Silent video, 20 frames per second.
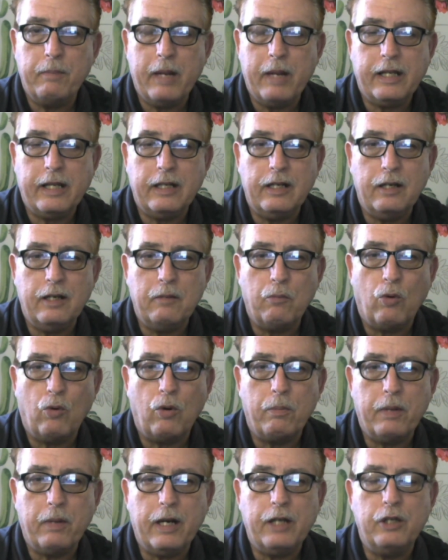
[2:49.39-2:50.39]
bacon
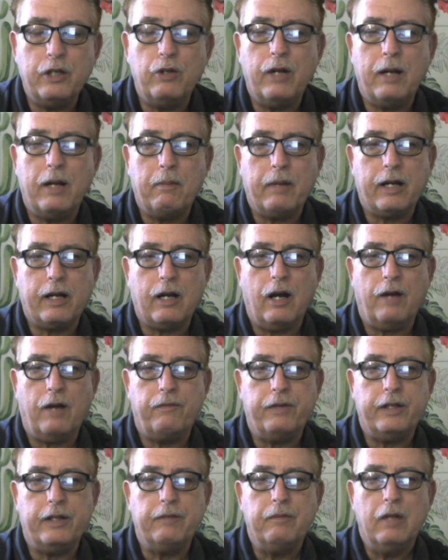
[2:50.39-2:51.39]
anymore, but I do have my
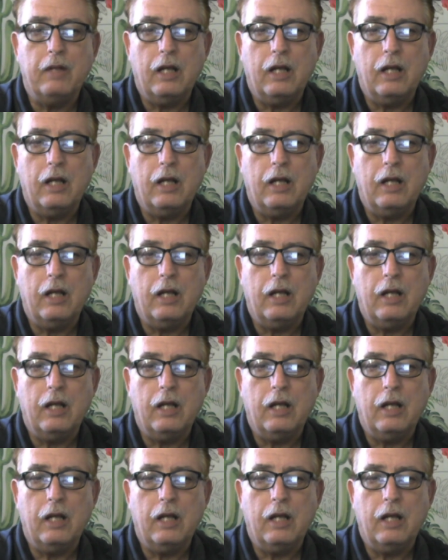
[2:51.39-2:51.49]
coffee.